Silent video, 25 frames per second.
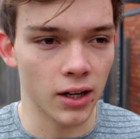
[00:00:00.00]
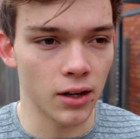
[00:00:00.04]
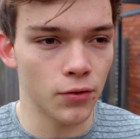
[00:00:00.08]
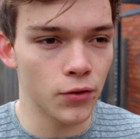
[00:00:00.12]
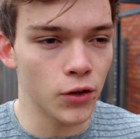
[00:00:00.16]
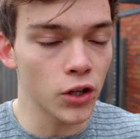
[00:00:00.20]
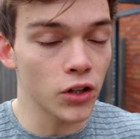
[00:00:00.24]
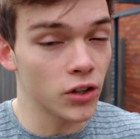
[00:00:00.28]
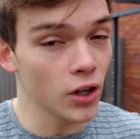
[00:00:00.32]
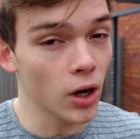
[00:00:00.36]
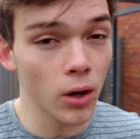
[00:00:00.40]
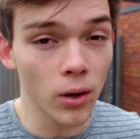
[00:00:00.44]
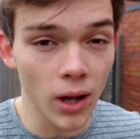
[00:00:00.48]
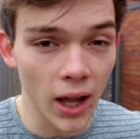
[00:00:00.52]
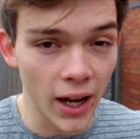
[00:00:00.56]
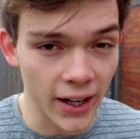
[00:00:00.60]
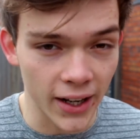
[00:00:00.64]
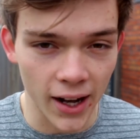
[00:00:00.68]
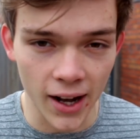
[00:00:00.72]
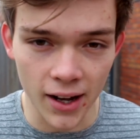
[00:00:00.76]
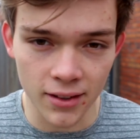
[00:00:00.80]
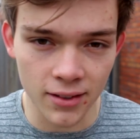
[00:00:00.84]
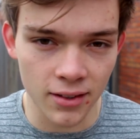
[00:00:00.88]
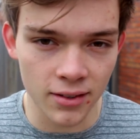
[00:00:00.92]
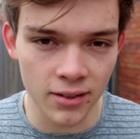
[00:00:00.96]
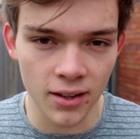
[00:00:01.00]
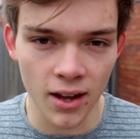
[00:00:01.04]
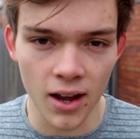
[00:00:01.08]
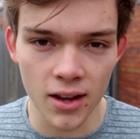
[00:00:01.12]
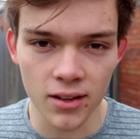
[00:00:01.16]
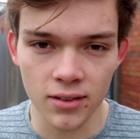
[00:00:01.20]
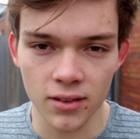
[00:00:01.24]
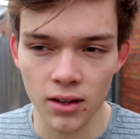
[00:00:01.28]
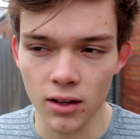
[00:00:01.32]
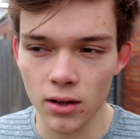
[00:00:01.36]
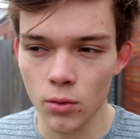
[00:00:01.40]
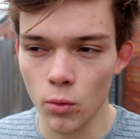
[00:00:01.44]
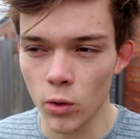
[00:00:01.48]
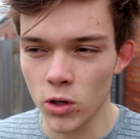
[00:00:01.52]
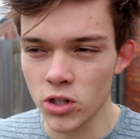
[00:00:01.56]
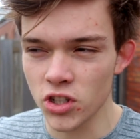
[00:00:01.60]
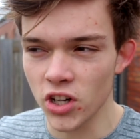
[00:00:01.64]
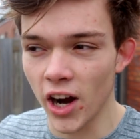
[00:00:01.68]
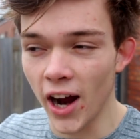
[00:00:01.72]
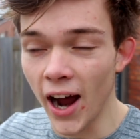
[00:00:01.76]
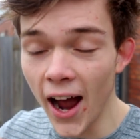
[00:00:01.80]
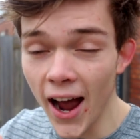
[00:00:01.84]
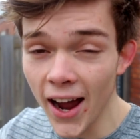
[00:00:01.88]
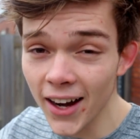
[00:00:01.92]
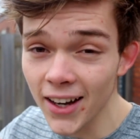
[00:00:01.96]
If you don't like exercising, which
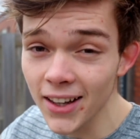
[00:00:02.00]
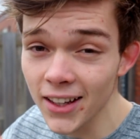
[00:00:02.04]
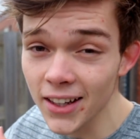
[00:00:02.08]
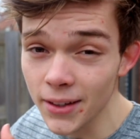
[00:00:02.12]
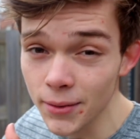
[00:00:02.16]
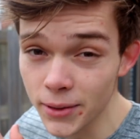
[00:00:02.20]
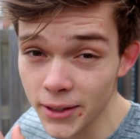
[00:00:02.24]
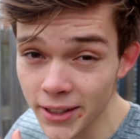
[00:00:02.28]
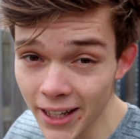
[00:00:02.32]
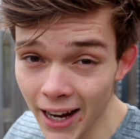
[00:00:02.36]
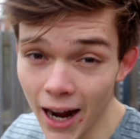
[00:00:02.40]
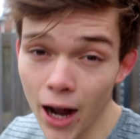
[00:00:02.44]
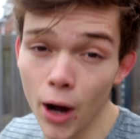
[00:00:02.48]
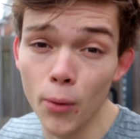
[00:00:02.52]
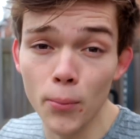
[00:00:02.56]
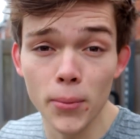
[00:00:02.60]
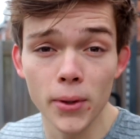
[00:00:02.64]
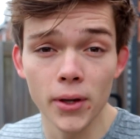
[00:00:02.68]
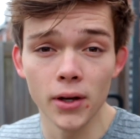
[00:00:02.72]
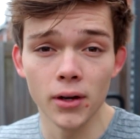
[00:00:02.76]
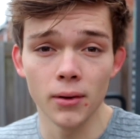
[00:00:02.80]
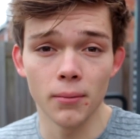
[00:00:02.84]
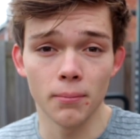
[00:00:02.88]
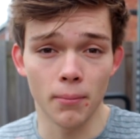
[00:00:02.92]
I highly doubt,